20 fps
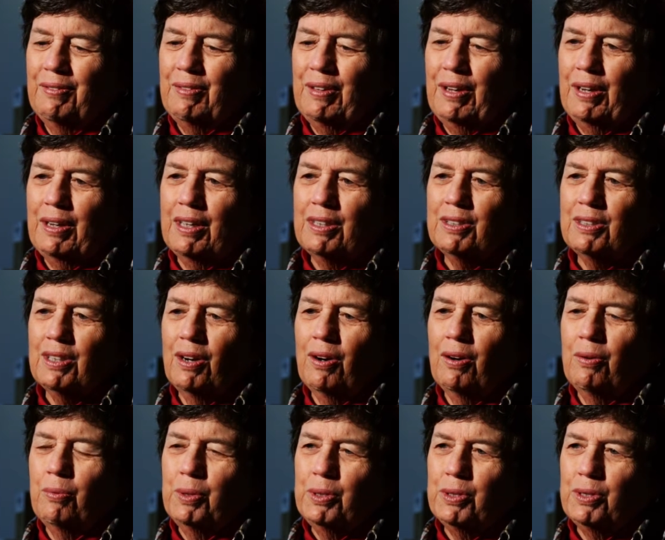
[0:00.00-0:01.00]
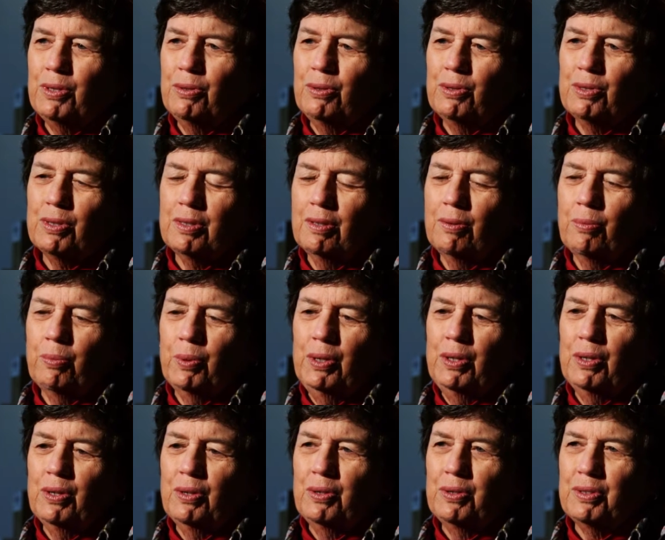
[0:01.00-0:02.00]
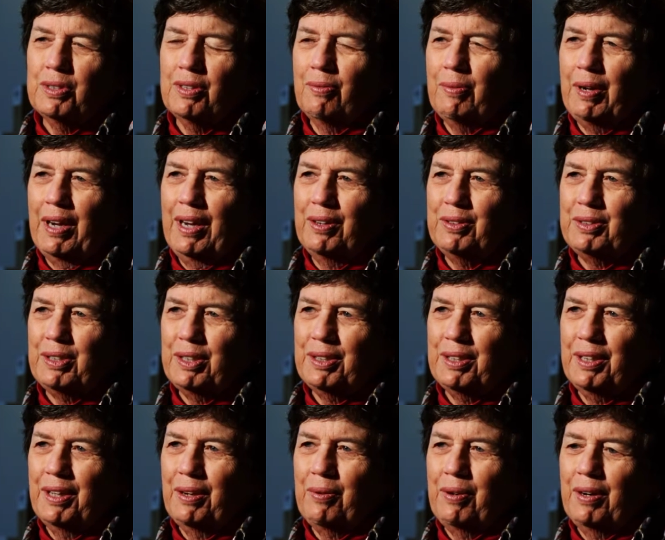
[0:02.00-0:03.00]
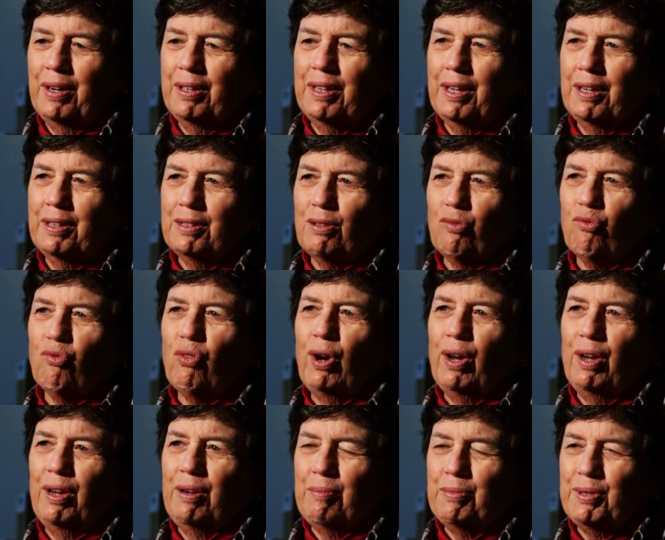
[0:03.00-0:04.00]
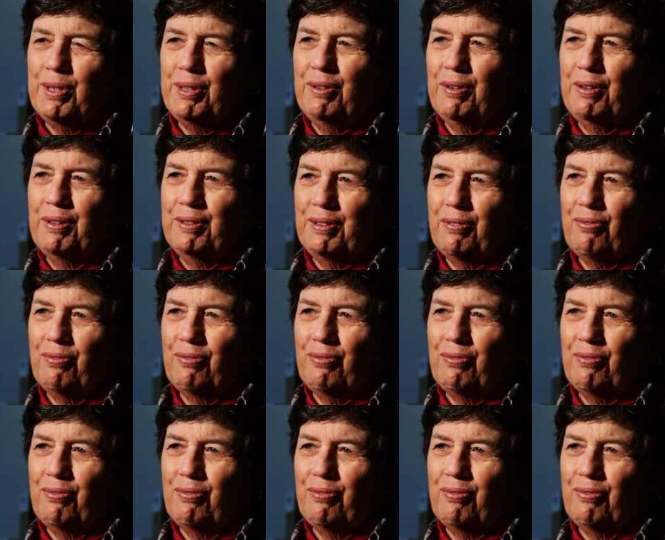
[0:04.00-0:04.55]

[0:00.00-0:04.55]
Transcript: I guess I always use the windows of my house as like what I think is frames, to